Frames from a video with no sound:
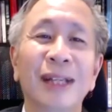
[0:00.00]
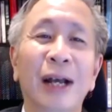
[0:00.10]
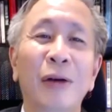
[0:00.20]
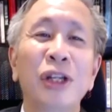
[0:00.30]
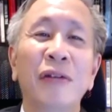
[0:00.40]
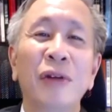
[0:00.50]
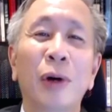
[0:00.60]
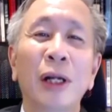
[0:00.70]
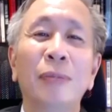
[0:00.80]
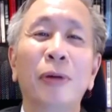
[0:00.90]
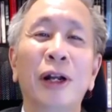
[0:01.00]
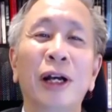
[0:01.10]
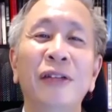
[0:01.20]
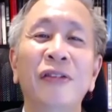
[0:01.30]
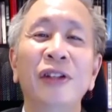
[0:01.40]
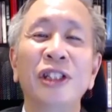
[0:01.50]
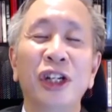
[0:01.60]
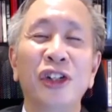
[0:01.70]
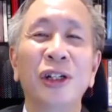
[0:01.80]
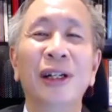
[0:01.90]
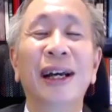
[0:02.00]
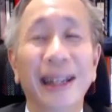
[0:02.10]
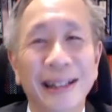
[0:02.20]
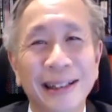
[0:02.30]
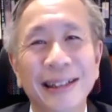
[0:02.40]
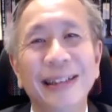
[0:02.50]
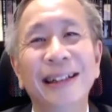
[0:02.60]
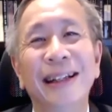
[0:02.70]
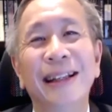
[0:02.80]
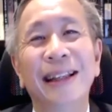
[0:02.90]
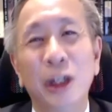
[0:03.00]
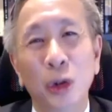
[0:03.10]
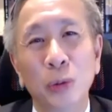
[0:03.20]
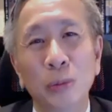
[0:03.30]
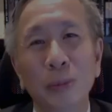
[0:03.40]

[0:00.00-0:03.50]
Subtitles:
I wish everyone a productive session ahead. Thank you.